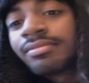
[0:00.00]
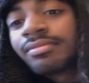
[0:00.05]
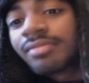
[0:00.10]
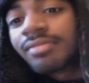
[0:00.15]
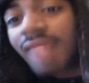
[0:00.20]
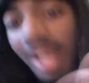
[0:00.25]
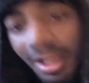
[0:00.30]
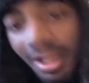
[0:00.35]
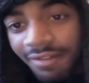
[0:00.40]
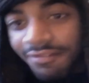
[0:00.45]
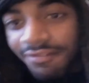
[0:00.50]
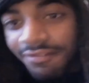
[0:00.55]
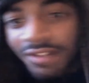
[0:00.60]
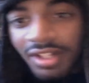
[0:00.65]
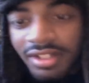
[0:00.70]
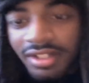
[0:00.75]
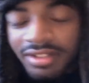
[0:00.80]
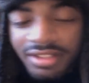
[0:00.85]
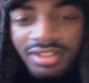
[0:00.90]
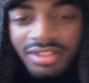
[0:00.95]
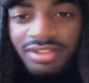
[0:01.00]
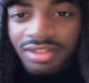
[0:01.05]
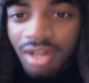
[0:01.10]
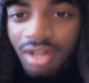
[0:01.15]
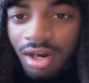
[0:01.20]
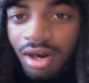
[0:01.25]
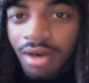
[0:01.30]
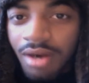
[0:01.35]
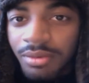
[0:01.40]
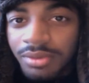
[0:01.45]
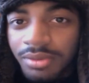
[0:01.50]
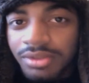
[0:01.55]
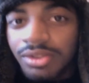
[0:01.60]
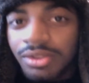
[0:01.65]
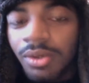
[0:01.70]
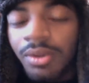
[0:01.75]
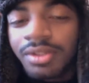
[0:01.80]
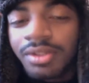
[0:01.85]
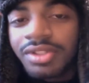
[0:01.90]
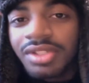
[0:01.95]
I figured this card was
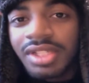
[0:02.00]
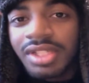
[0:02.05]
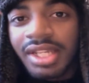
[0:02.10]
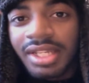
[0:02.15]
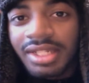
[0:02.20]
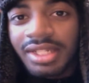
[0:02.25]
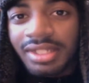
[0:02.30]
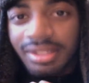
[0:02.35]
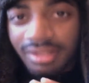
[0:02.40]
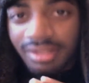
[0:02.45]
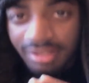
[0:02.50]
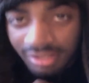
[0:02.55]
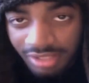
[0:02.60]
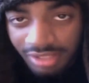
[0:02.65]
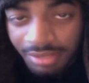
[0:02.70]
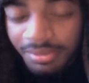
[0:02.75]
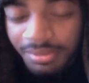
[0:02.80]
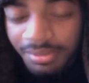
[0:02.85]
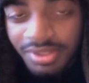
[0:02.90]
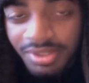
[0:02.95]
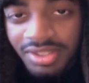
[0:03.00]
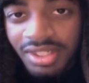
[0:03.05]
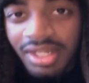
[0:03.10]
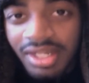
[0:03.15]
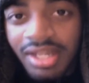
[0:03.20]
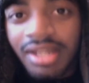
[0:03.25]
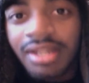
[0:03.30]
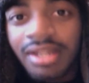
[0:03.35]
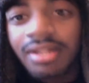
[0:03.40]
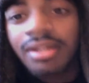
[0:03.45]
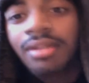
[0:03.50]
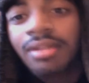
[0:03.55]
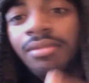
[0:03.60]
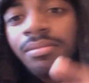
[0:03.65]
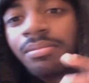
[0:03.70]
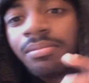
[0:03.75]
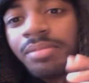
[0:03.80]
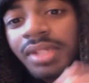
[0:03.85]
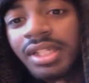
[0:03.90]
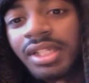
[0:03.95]
going to get limited
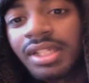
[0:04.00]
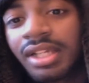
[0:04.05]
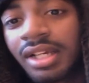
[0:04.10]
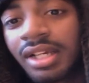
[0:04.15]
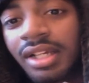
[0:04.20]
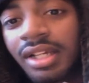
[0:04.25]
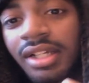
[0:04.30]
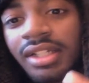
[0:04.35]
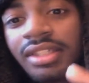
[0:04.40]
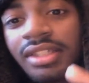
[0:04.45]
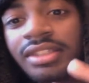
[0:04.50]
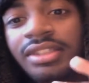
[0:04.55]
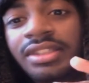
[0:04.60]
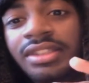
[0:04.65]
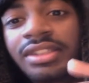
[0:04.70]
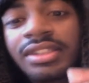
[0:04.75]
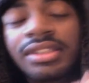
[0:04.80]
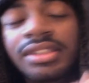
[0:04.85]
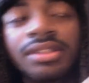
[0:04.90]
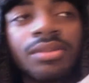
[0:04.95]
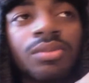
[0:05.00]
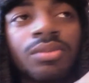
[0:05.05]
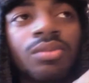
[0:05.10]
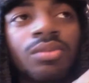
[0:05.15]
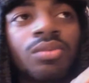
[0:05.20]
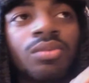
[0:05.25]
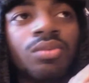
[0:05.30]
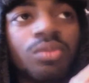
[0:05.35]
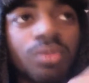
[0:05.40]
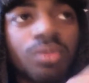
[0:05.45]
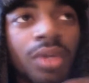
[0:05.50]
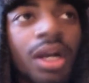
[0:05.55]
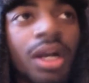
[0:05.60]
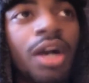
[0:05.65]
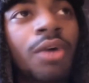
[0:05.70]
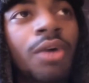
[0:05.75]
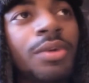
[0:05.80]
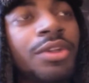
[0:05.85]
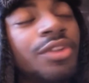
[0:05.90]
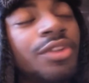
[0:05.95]
because,
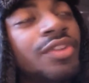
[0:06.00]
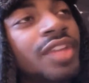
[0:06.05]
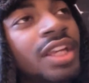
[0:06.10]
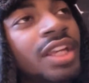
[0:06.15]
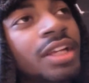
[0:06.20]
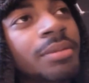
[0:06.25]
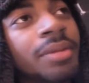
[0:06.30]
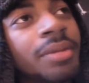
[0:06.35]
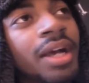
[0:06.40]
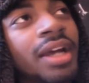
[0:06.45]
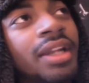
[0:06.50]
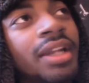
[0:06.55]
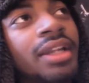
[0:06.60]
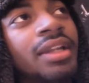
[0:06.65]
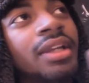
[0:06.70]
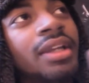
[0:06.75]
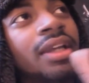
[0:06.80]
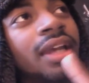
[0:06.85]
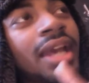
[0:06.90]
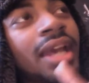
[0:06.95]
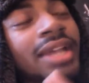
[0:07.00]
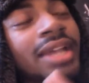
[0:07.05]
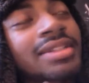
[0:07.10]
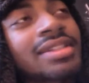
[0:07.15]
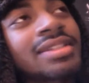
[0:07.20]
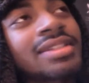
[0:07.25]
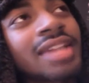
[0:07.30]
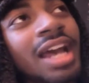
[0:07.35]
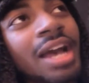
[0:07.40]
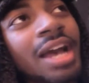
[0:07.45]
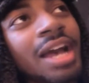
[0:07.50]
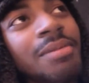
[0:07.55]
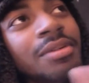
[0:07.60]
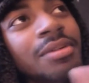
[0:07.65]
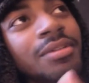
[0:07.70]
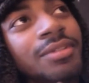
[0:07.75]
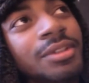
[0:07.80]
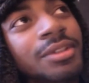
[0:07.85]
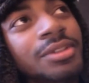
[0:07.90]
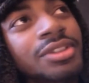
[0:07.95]
well, when you think about it, at the time
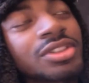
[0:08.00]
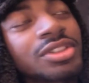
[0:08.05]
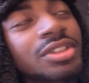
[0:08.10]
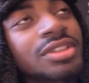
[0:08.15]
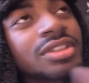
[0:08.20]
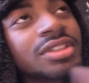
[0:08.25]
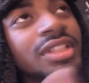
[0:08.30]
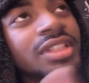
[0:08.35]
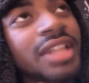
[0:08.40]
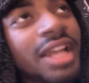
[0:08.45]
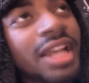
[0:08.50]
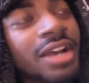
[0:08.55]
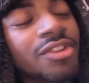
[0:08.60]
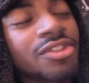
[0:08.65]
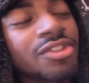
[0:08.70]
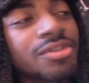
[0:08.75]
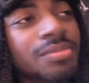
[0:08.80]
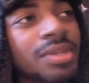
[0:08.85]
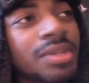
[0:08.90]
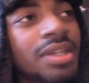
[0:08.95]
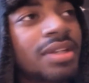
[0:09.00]
of Rooster's announcement